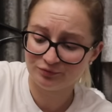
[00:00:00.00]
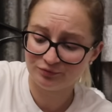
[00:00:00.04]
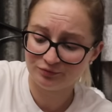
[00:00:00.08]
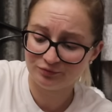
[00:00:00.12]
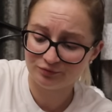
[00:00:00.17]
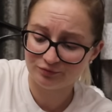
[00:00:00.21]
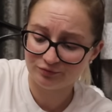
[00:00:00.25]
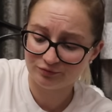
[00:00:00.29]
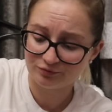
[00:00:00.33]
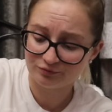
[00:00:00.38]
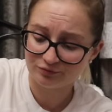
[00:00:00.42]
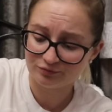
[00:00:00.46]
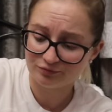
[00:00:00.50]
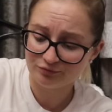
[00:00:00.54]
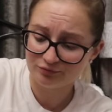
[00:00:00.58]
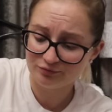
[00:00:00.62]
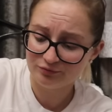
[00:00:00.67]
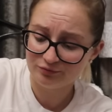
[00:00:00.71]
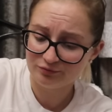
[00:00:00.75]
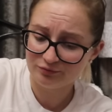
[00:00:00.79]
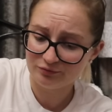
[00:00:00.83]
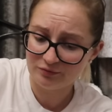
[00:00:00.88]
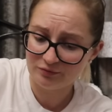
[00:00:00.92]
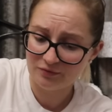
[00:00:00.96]

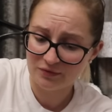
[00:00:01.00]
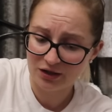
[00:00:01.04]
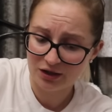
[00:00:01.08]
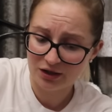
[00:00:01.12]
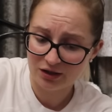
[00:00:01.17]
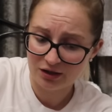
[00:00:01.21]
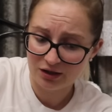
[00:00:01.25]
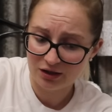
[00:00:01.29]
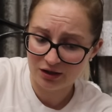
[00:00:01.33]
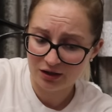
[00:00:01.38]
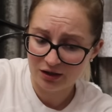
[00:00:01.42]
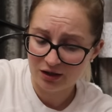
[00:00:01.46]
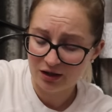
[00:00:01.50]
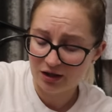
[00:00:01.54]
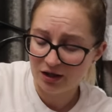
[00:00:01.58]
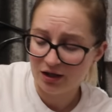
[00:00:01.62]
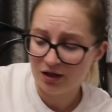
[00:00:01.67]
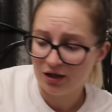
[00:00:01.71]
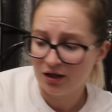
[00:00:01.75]
No one is speaking in this clip.